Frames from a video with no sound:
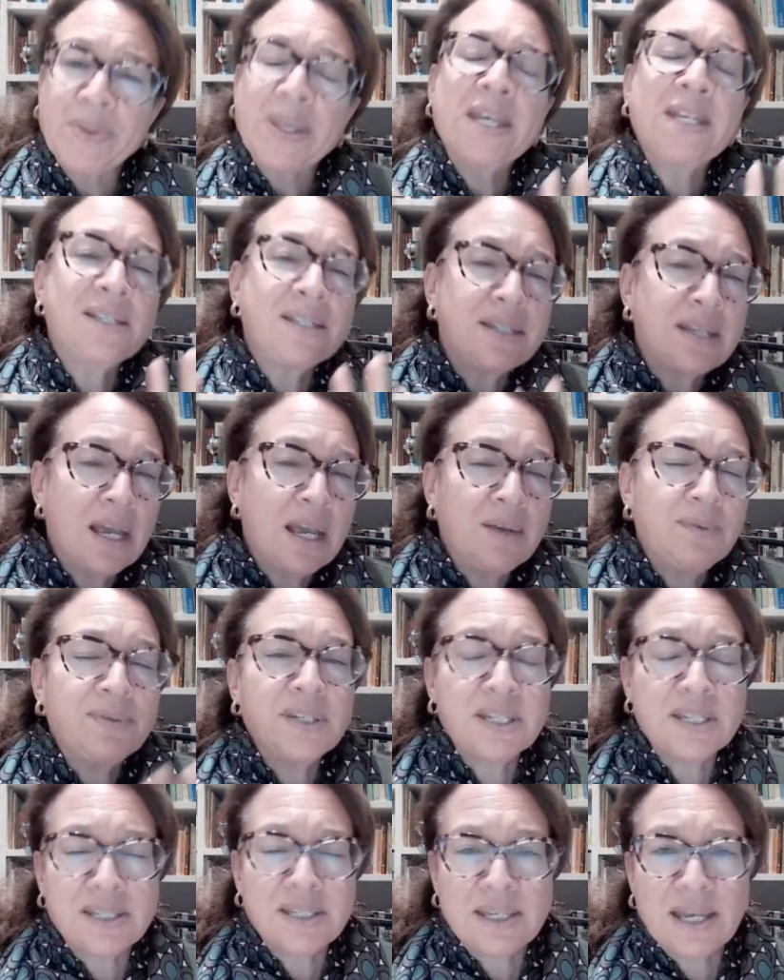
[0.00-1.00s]
It's
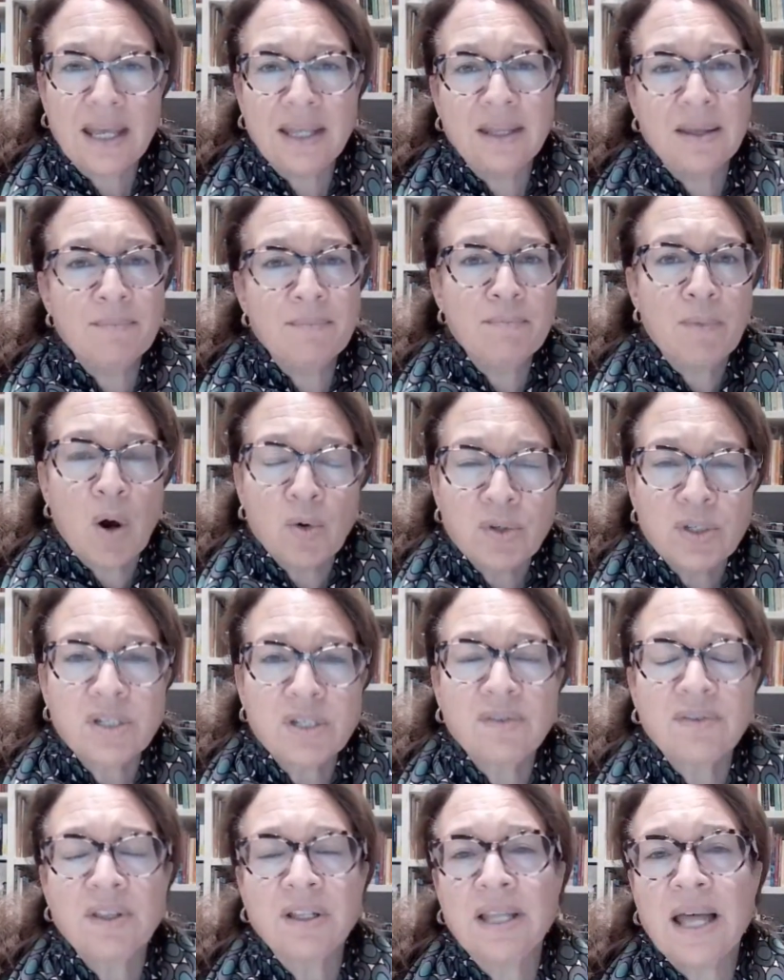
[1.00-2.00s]
safe to say that most
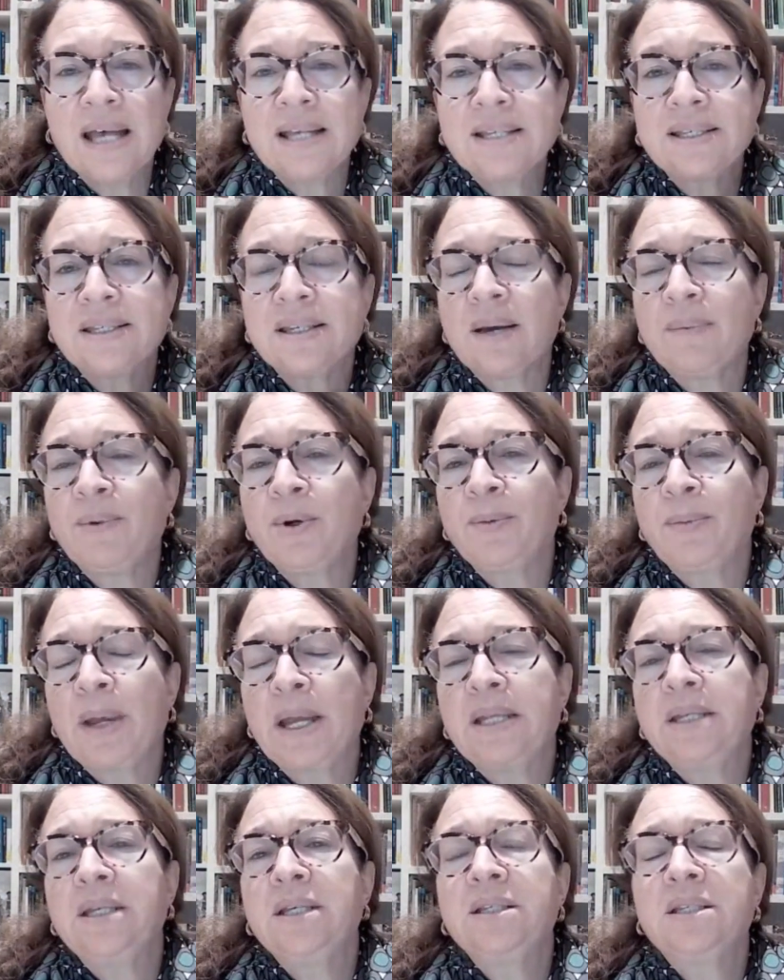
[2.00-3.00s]
of the Last Supper
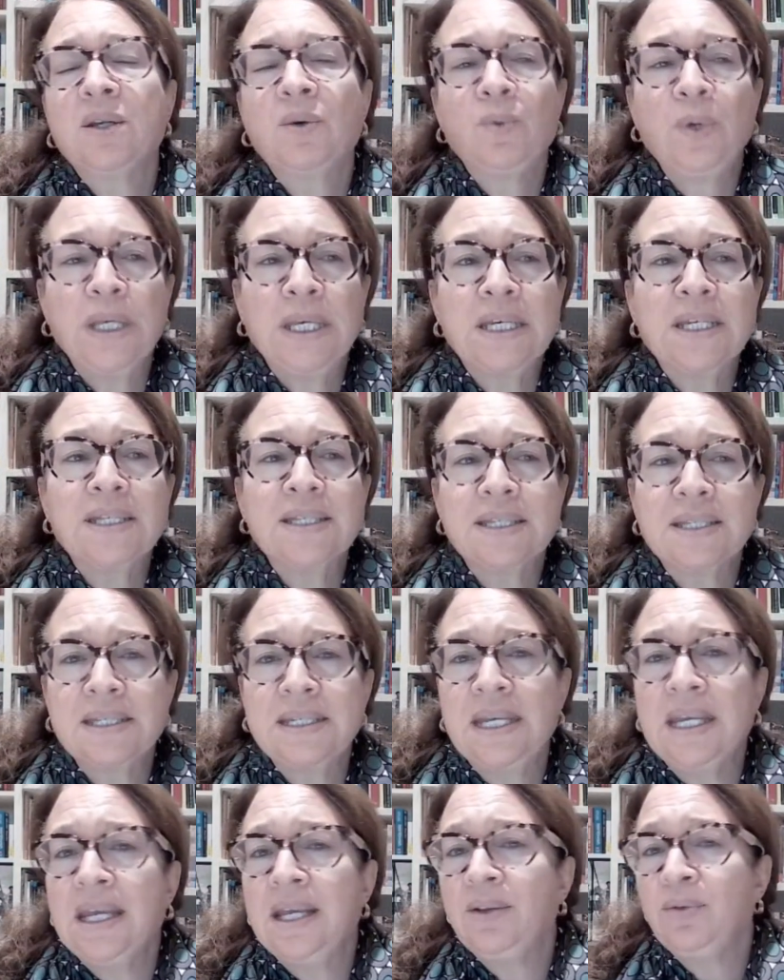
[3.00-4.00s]
paintings that we can
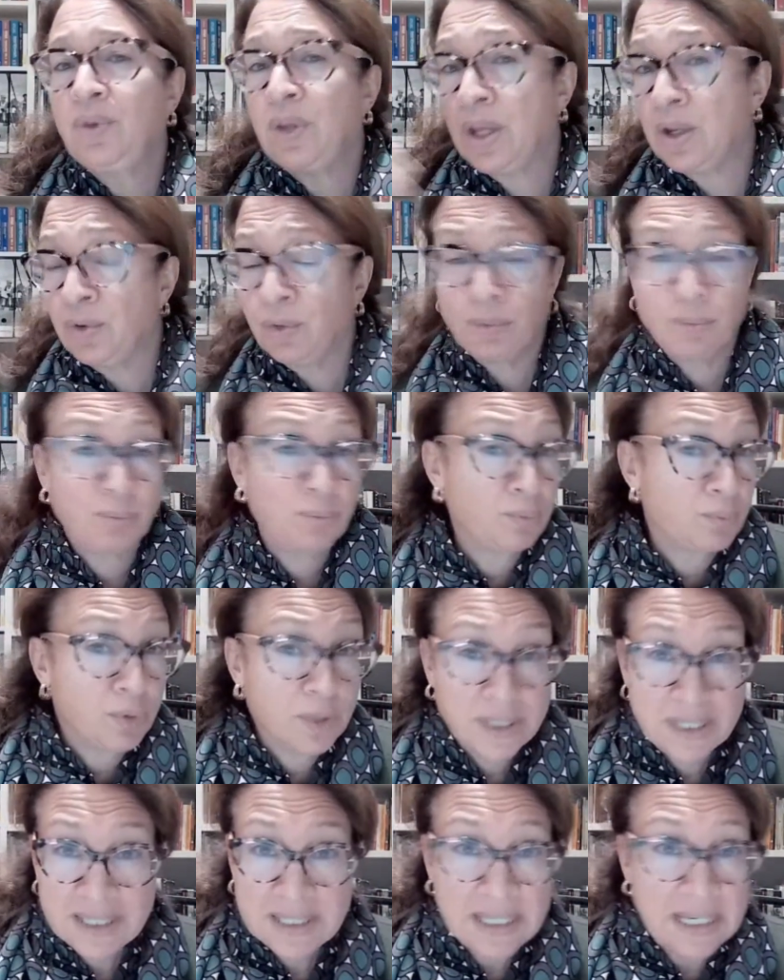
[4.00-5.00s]
see that are
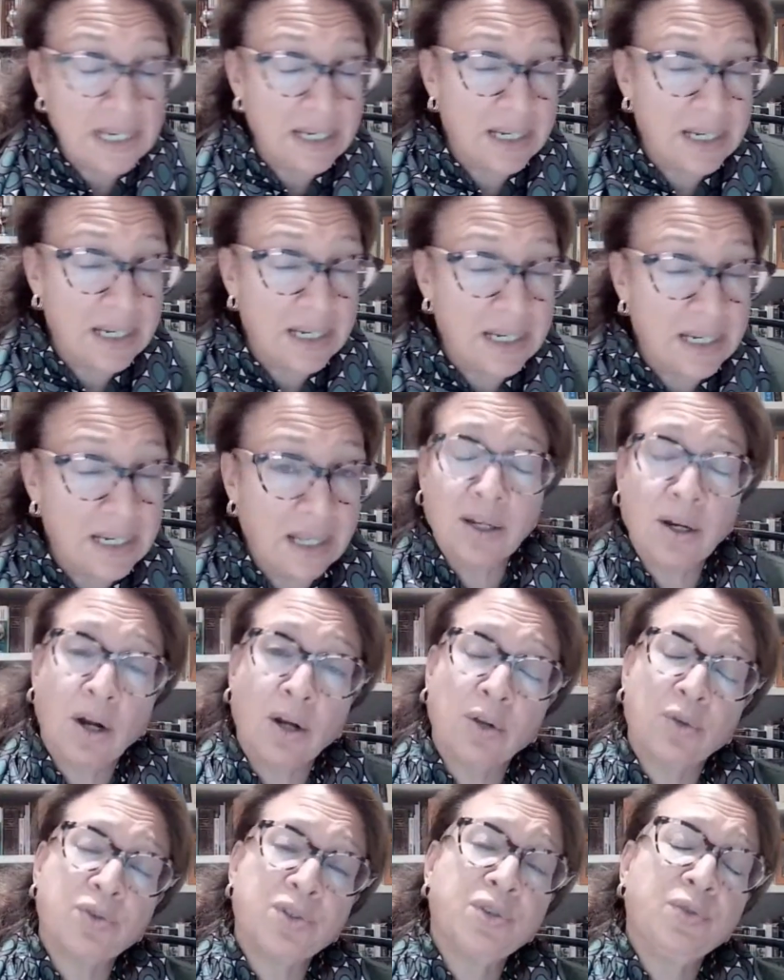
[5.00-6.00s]
preceding
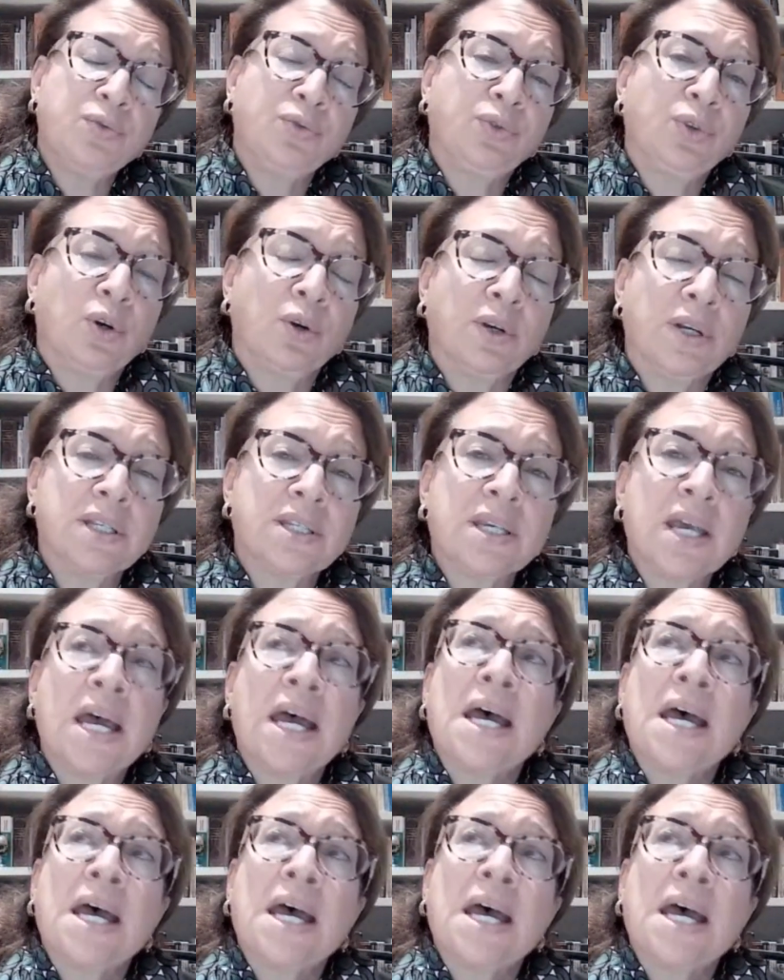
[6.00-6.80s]
Leonardo's in Florence